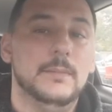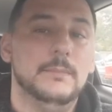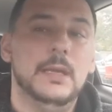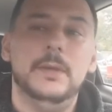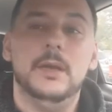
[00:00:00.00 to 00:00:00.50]

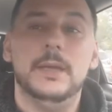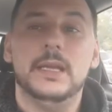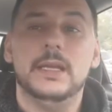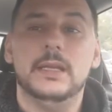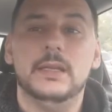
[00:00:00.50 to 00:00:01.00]
Maybe I'll
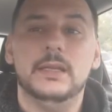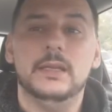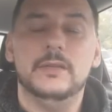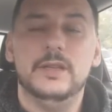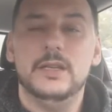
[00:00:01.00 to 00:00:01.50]
make a
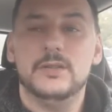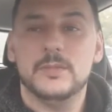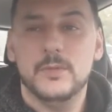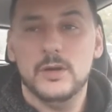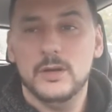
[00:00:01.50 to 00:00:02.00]
video
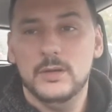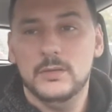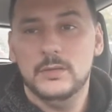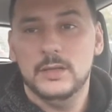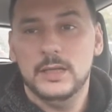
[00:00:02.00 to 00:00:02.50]
tomorrow.